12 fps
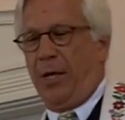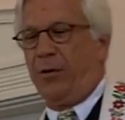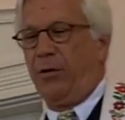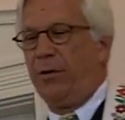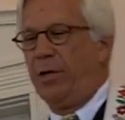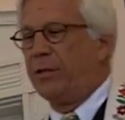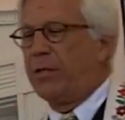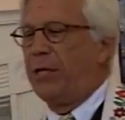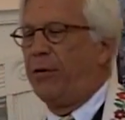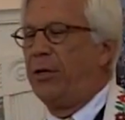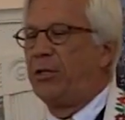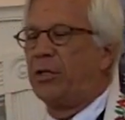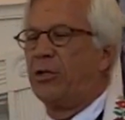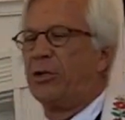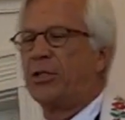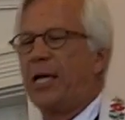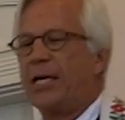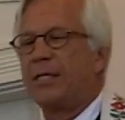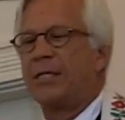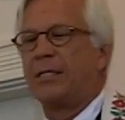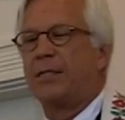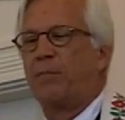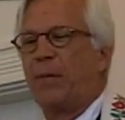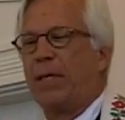The Unitarian Church has
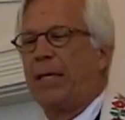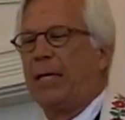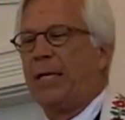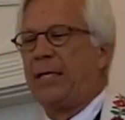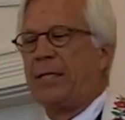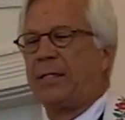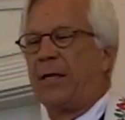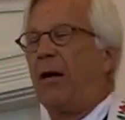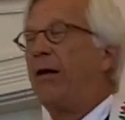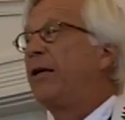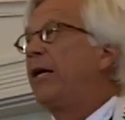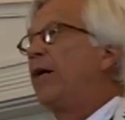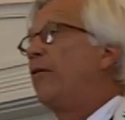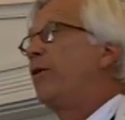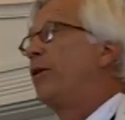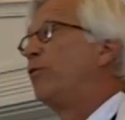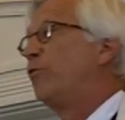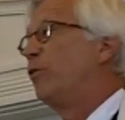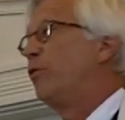its beginnings Hungarian